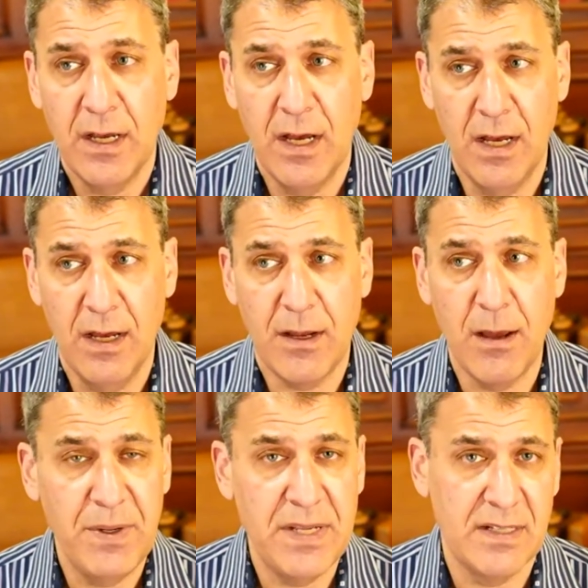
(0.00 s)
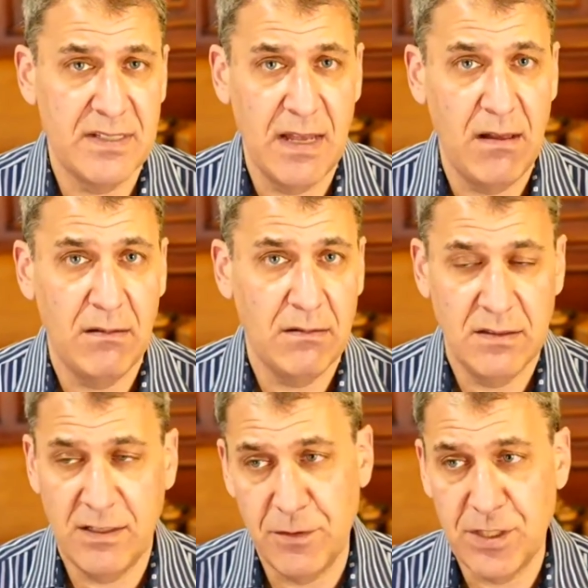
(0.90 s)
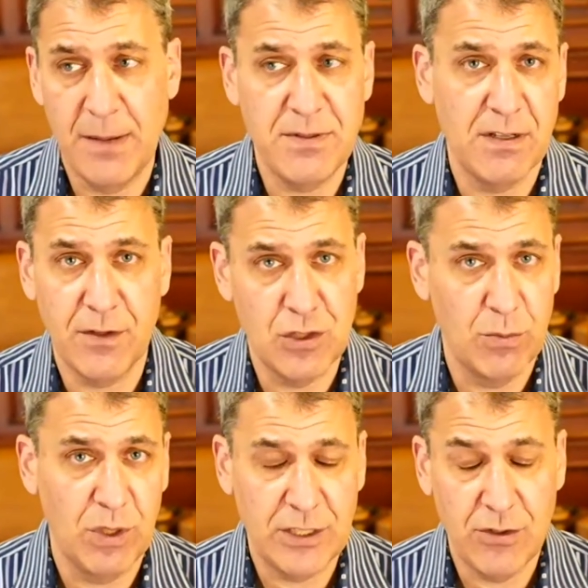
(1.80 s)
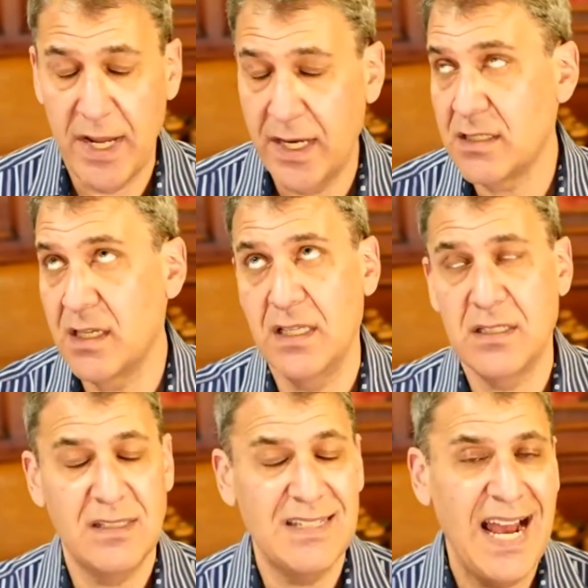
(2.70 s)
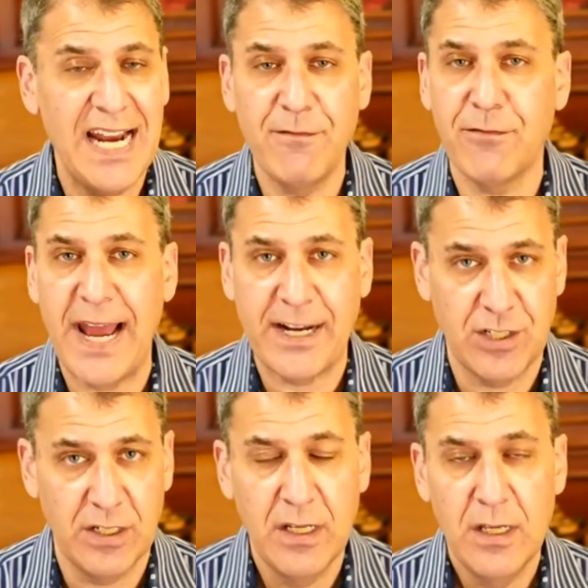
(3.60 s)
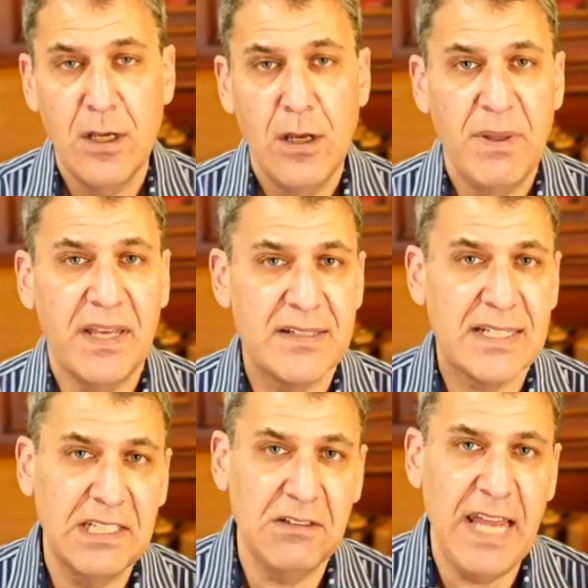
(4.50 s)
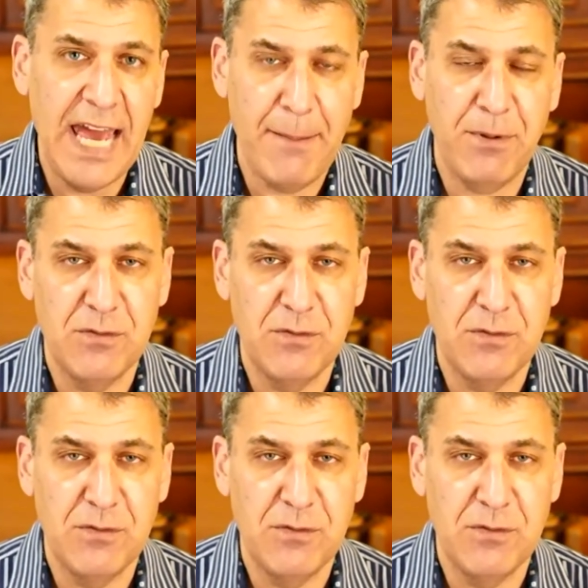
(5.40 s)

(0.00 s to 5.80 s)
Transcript: uh, companies that sell different types of consumer electronics, it's a tiny fraction because clearly Apple's